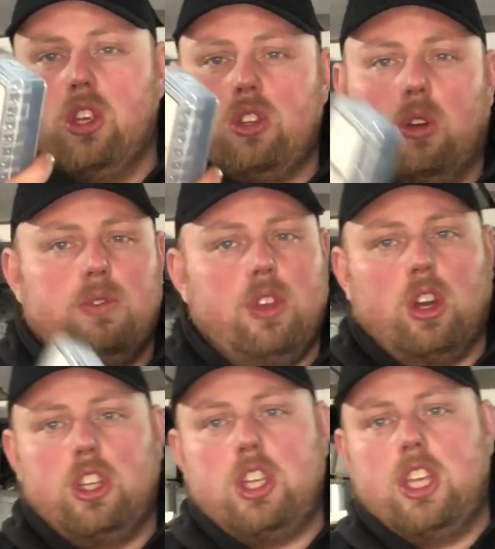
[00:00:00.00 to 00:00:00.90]
So if you've
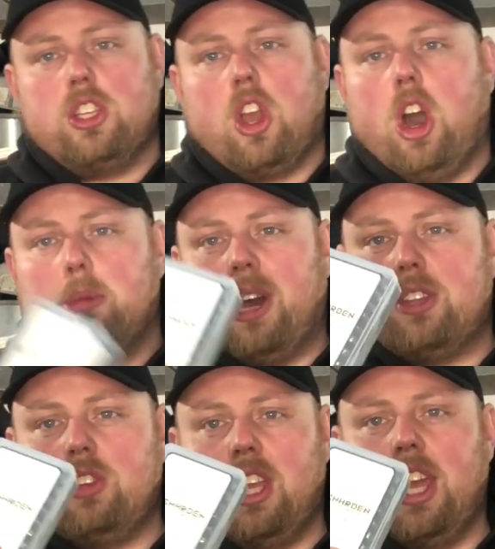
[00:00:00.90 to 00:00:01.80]
got to change your car
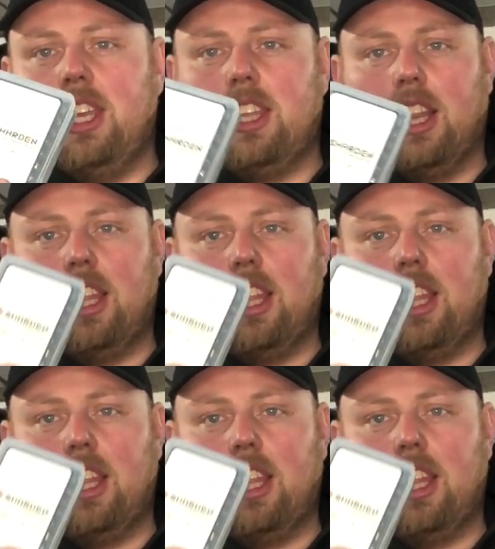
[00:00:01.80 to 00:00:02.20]
battery, anything